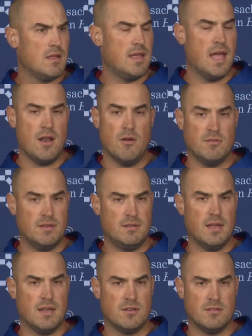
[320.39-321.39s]
Yeah, no.
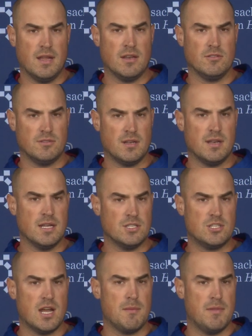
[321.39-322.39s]
Dan, Daniel did a nice
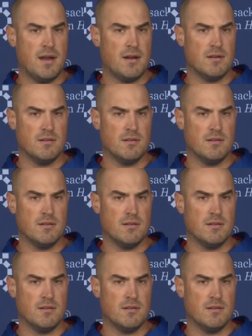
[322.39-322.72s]
job there.